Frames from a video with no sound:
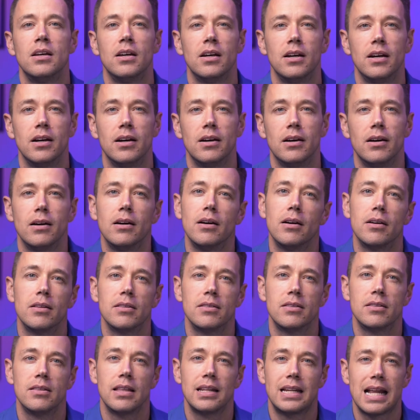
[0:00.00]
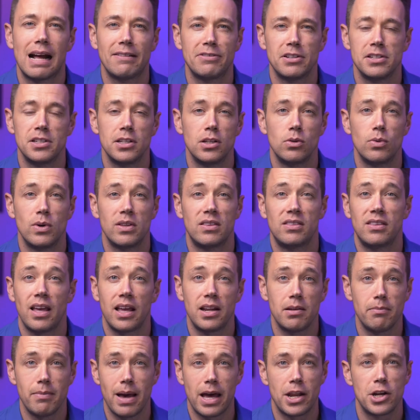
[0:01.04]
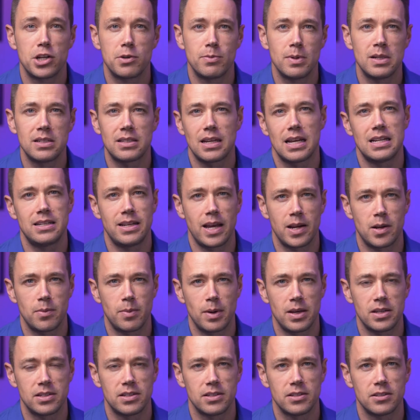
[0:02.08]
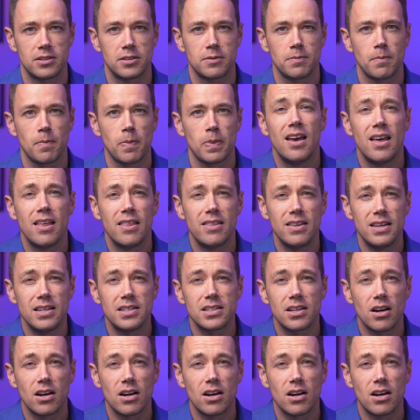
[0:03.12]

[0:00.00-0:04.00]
uh, that have to deal with data management and databases. These